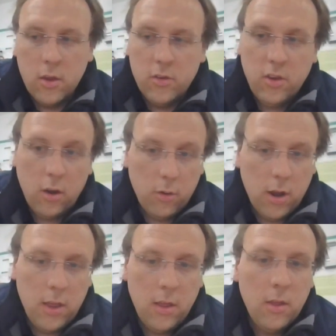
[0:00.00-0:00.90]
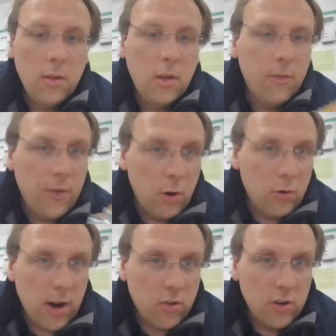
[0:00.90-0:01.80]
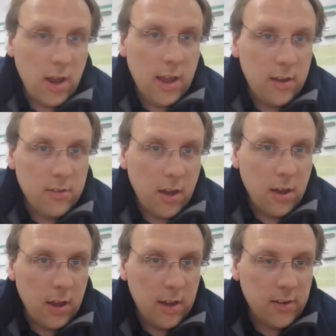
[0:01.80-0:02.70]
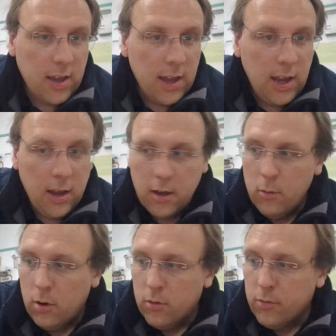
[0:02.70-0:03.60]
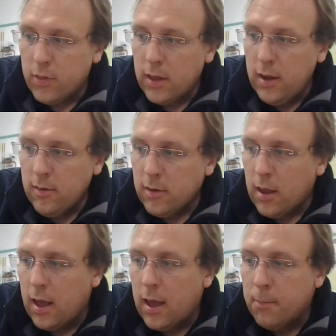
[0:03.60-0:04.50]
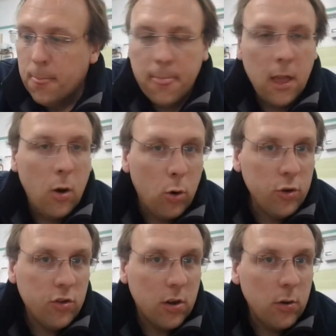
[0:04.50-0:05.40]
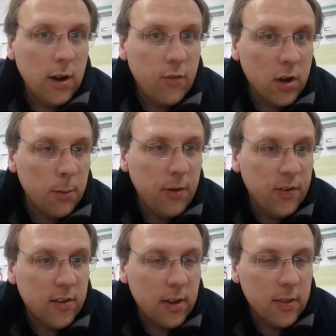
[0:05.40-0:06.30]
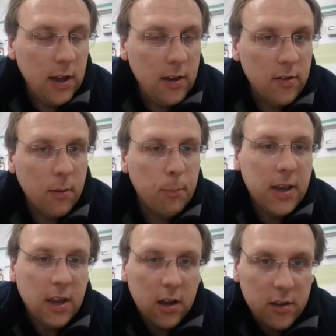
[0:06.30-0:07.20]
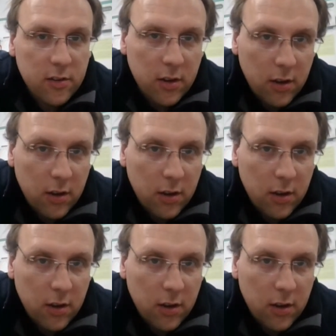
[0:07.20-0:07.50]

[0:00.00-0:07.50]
So flow direction is a key one for these. Also, if you're going to be fitting these, because